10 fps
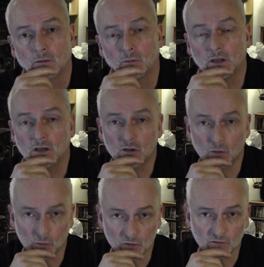within a
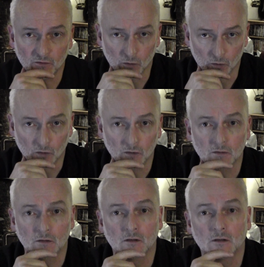court of law
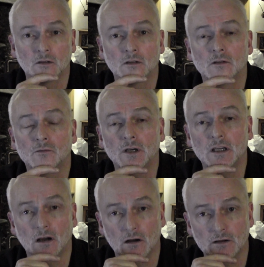
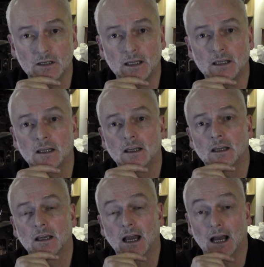regarding
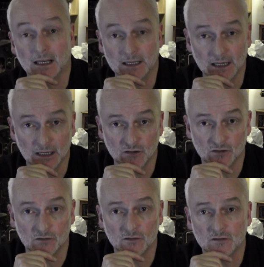
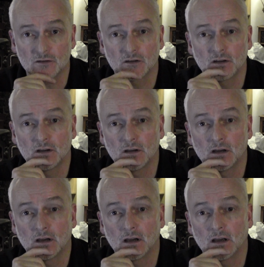allegations
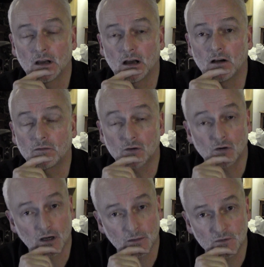of
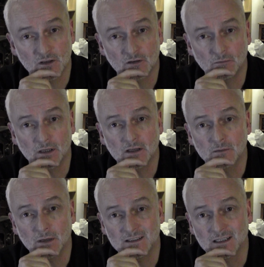crimes that have been
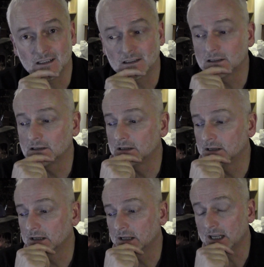committed,
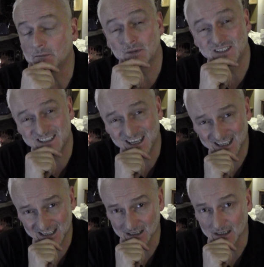in
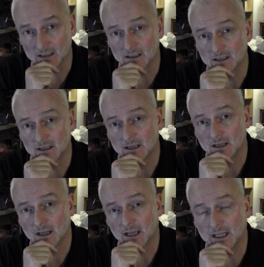particular
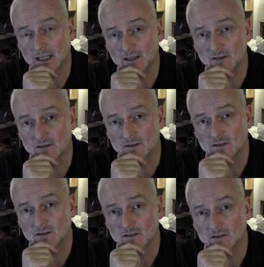against
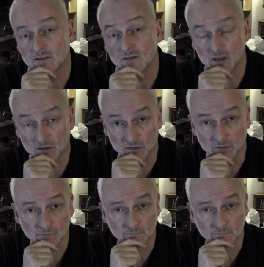children.